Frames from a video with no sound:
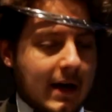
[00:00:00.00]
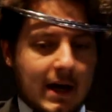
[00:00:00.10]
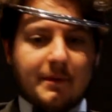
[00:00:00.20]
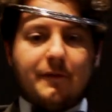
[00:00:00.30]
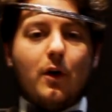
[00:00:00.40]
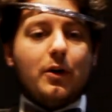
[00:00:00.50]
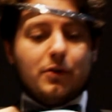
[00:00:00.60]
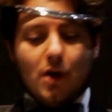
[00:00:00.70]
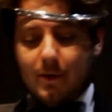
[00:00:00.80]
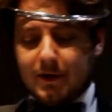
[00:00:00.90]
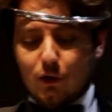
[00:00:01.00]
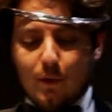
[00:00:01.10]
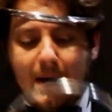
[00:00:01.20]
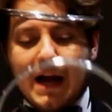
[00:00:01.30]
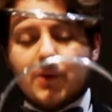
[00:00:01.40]
And before you know it, you're
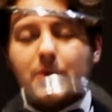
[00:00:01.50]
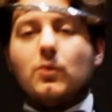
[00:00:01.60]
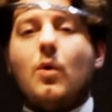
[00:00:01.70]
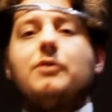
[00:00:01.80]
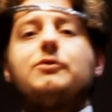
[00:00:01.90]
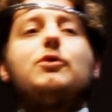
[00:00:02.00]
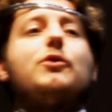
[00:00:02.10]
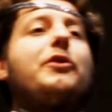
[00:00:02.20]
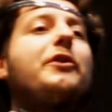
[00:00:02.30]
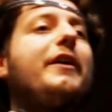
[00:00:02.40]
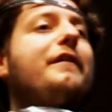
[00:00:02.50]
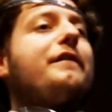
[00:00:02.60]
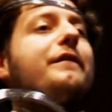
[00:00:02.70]
back with 1, 2, 3.